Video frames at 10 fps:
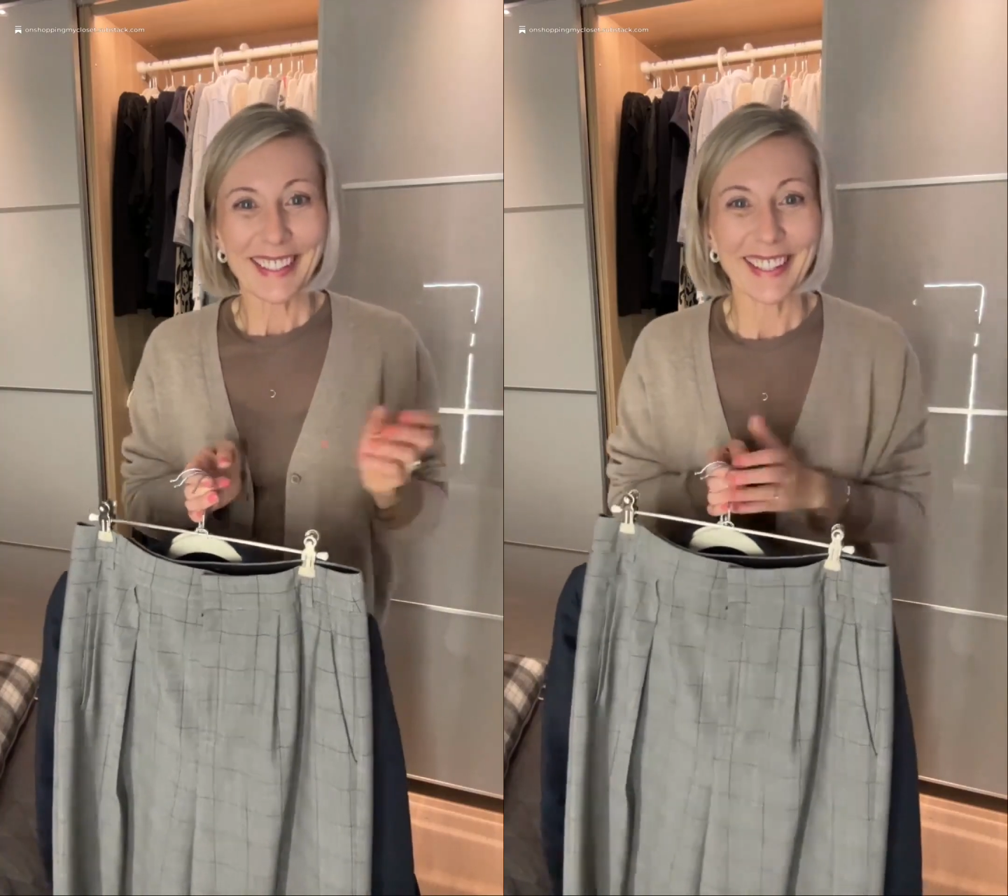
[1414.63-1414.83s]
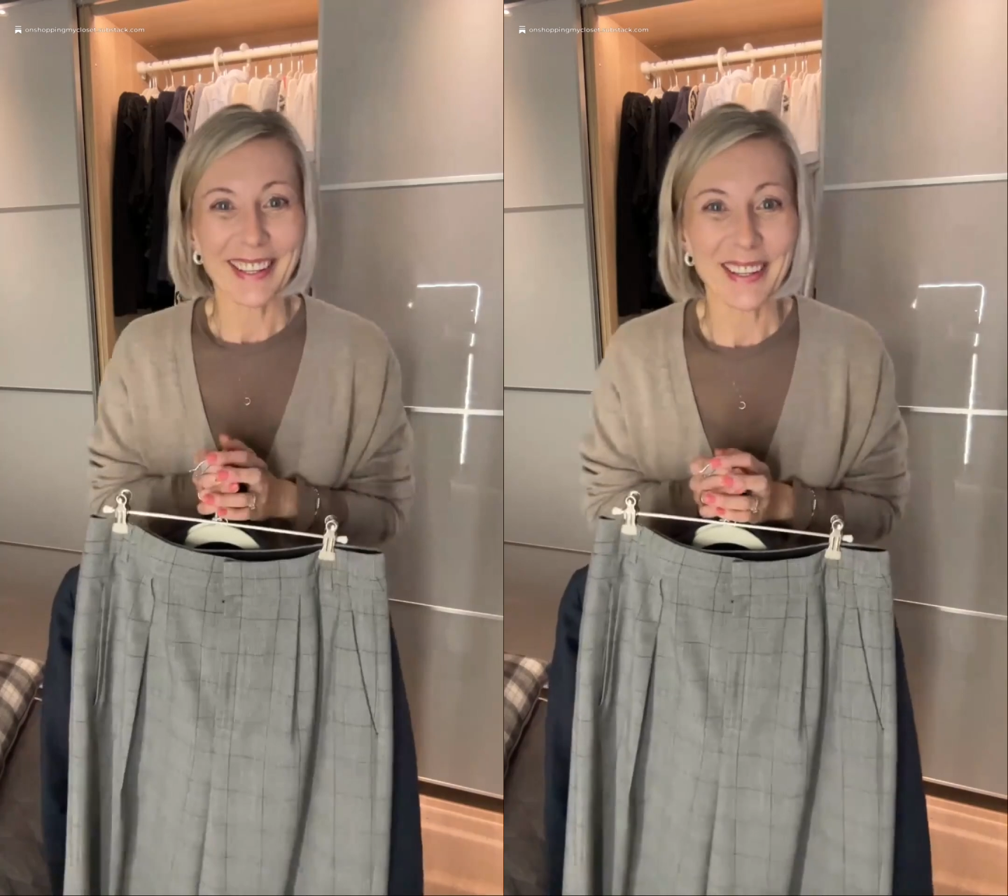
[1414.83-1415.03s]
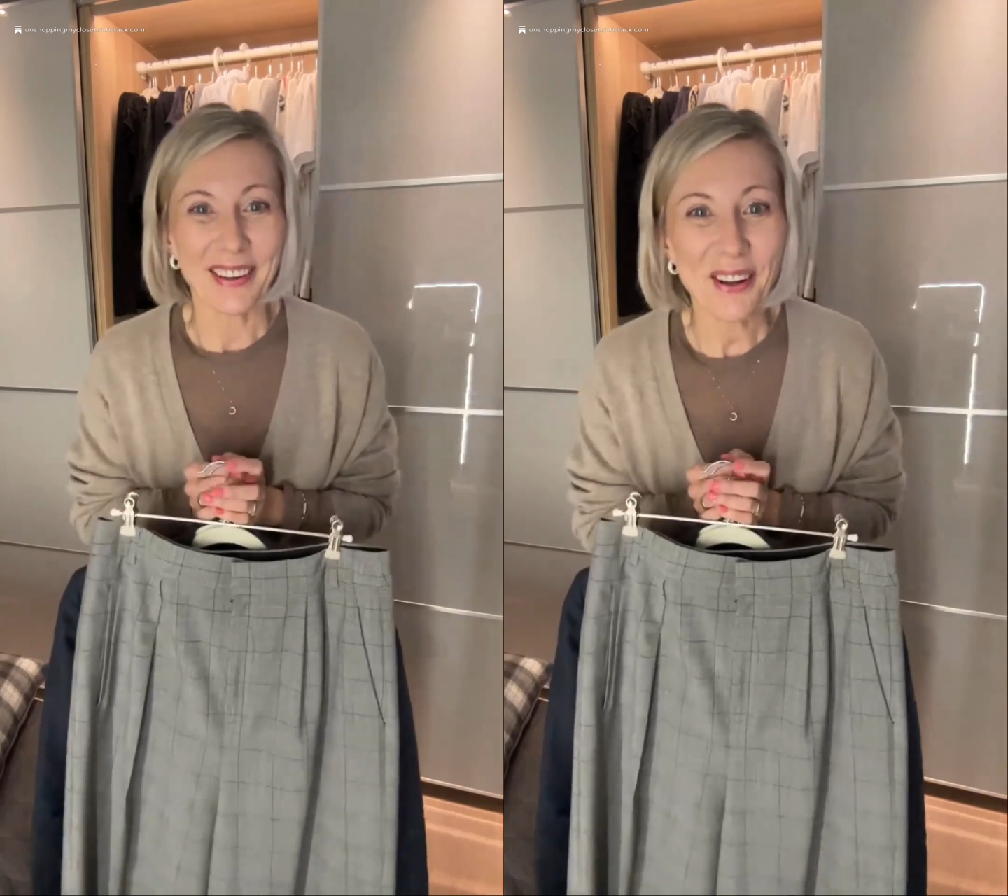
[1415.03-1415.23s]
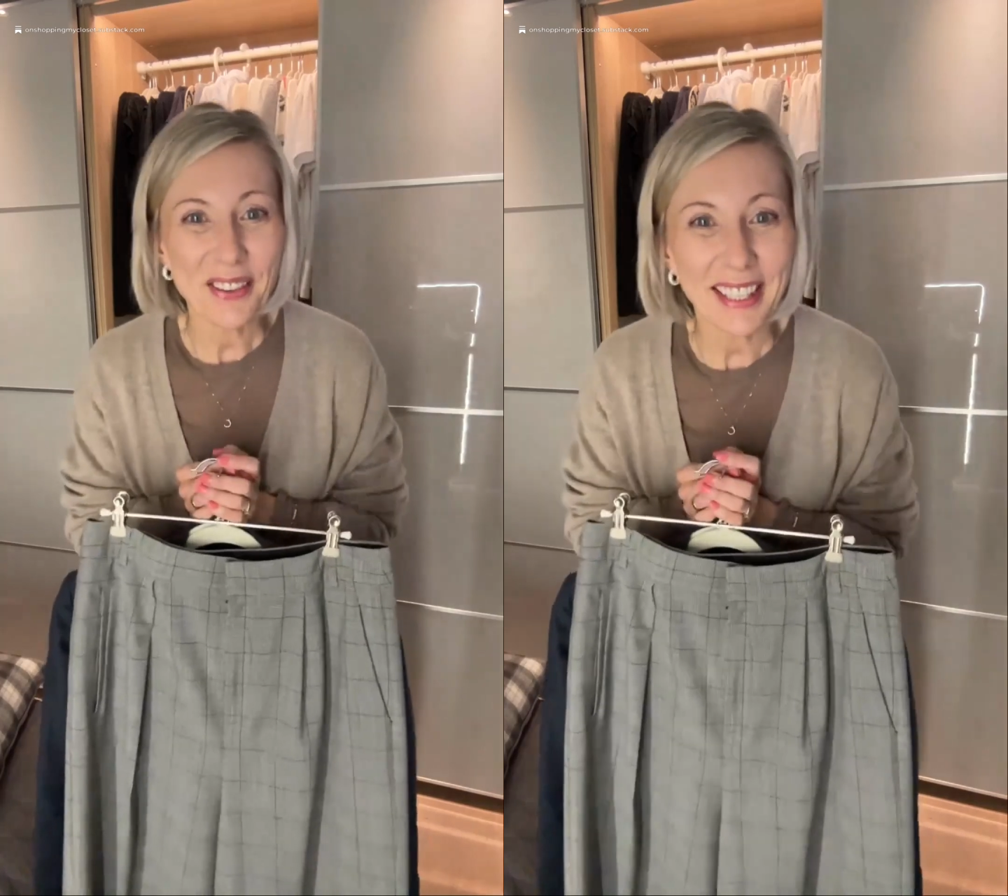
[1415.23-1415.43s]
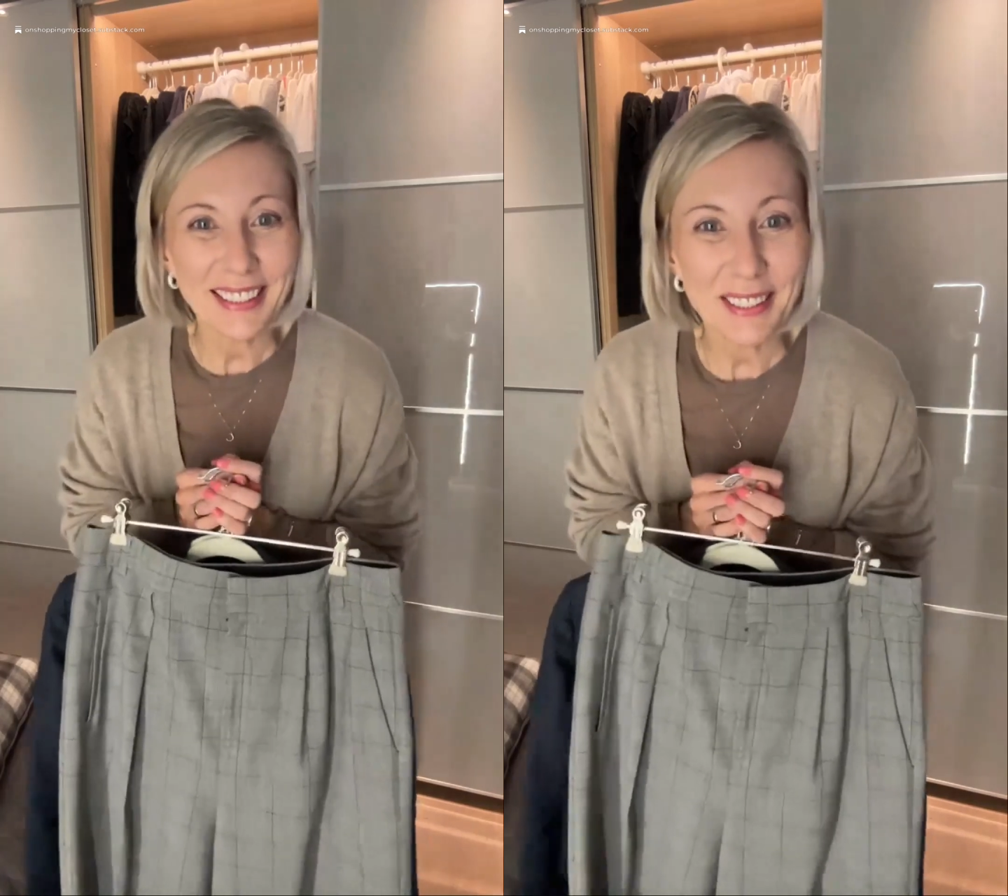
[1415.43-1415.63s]

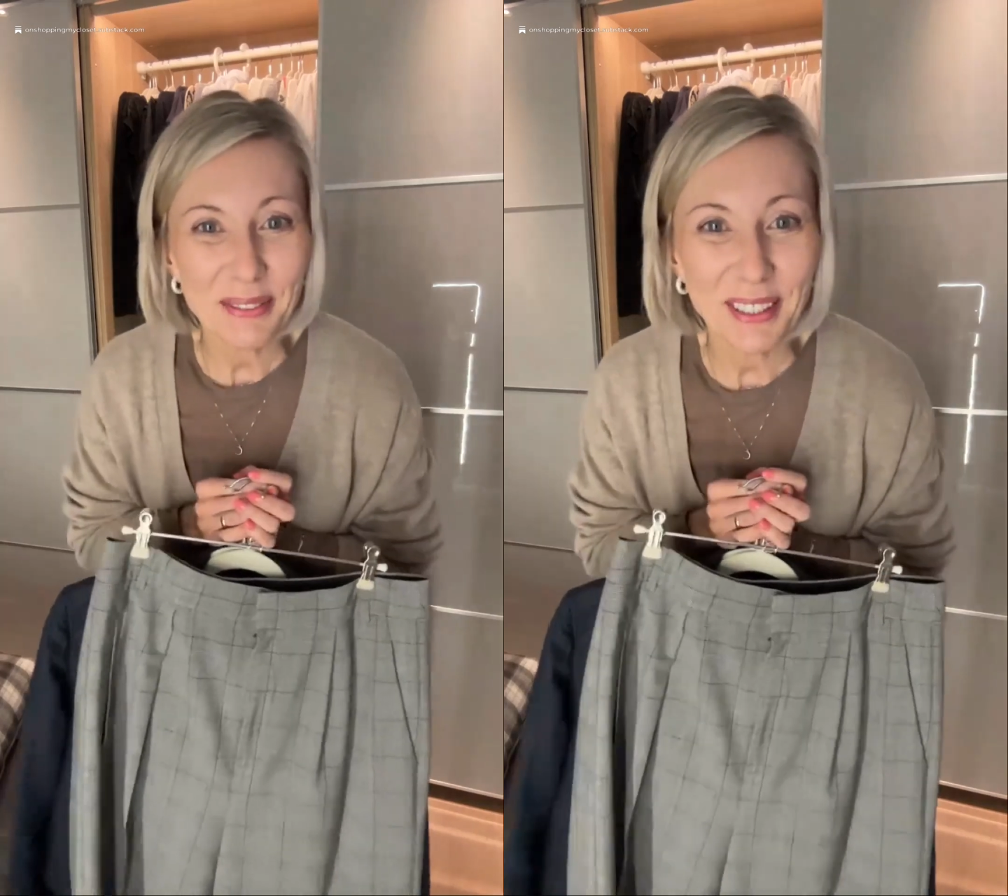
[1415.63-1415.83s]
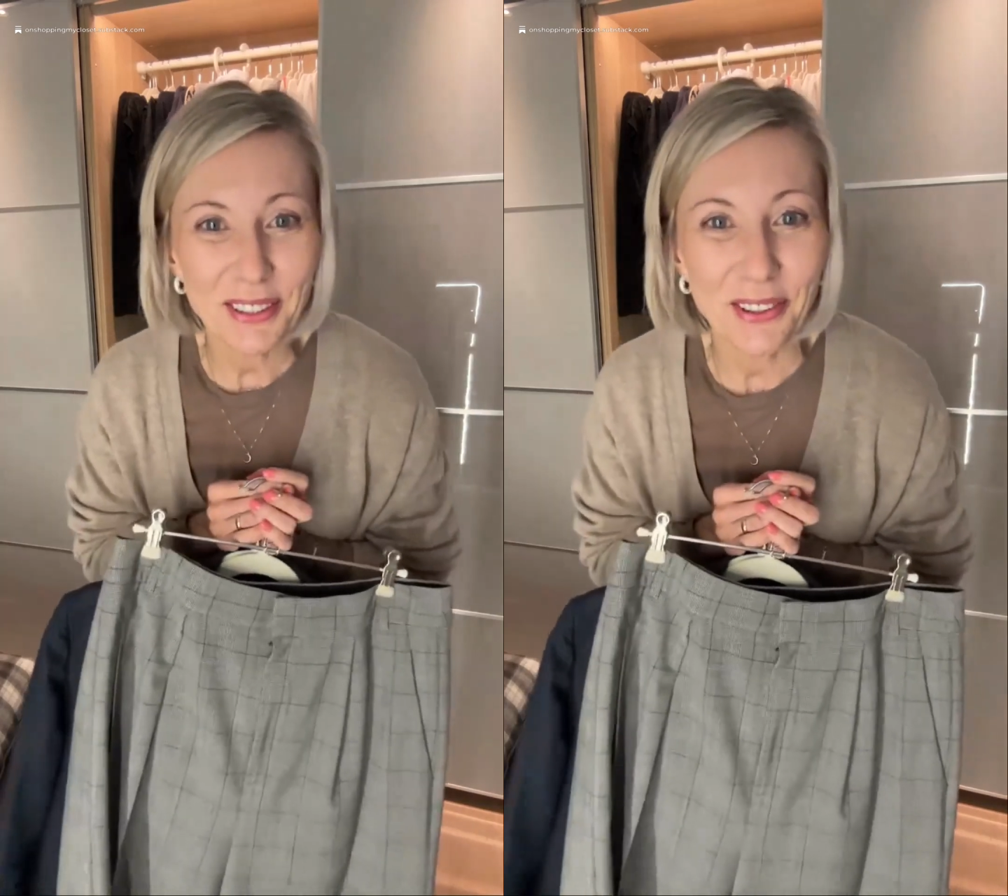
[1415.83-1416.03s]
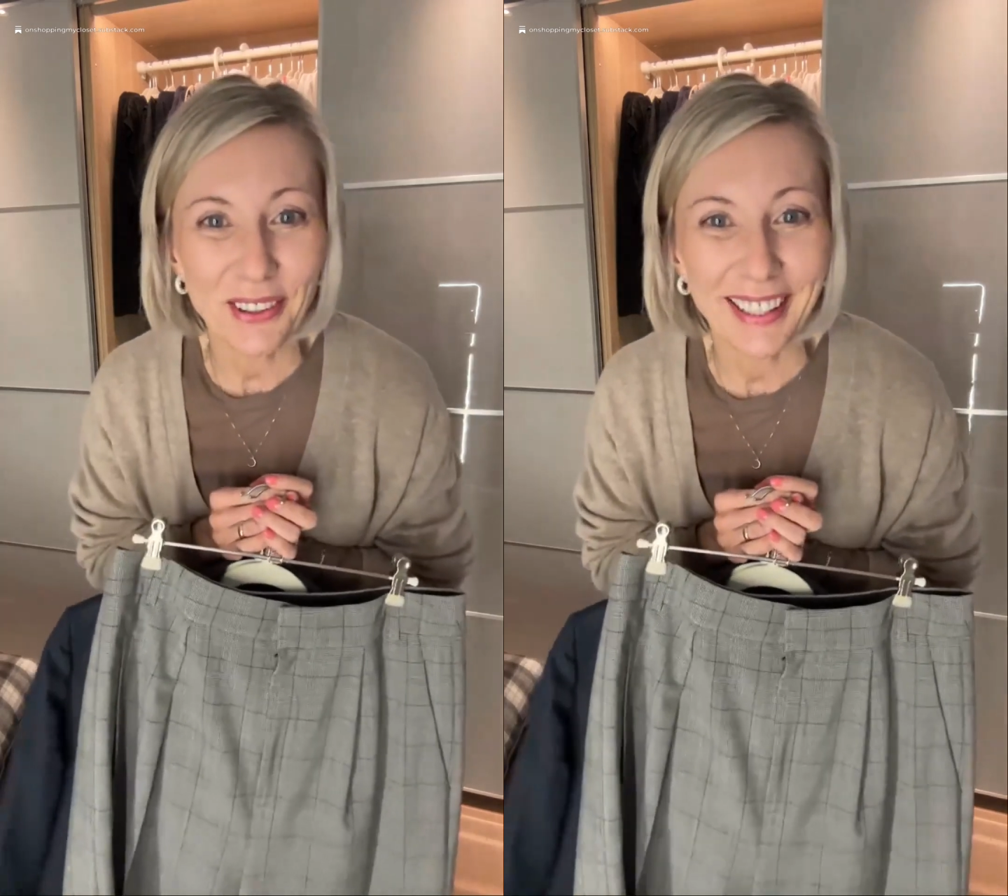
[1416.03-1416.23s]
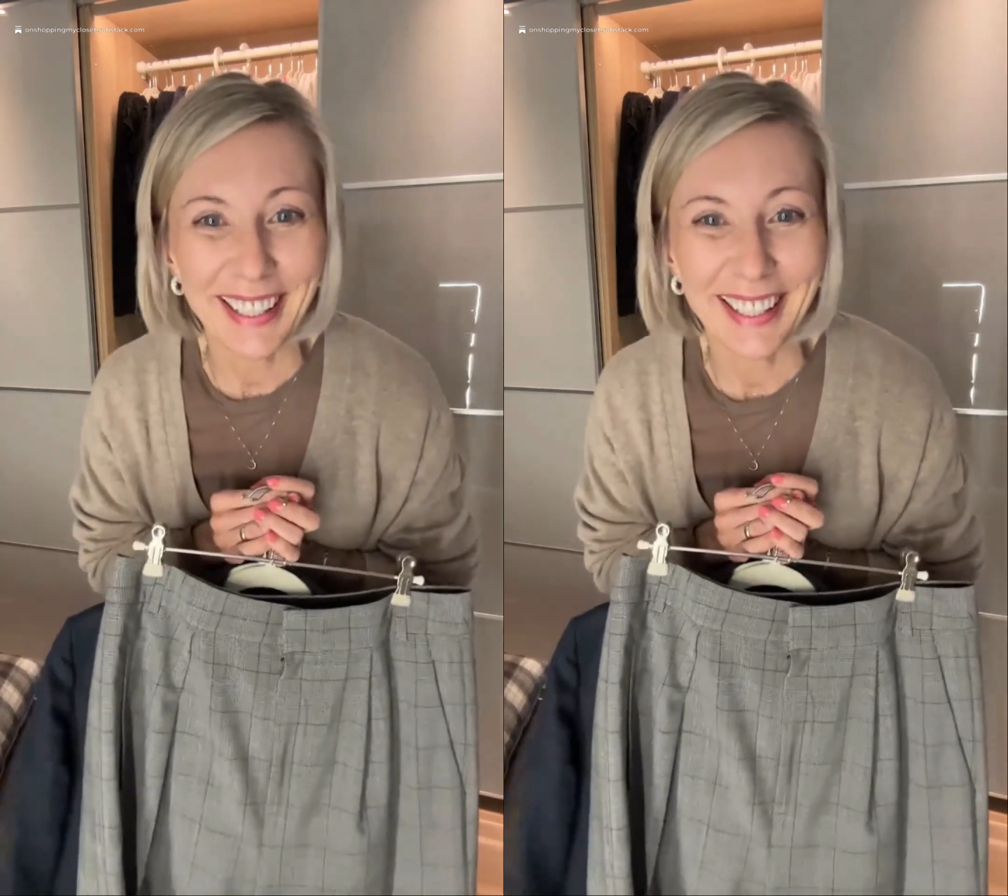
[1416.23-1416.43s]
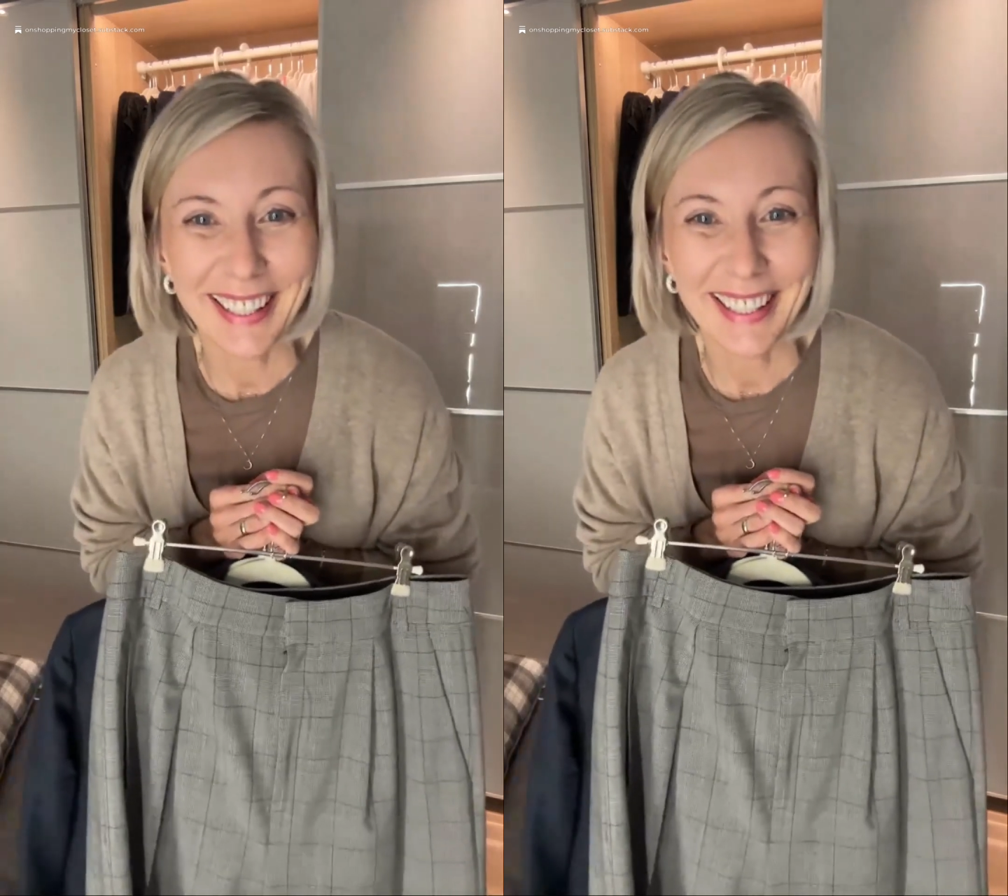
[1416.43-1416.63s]
Thank you so much, Corey.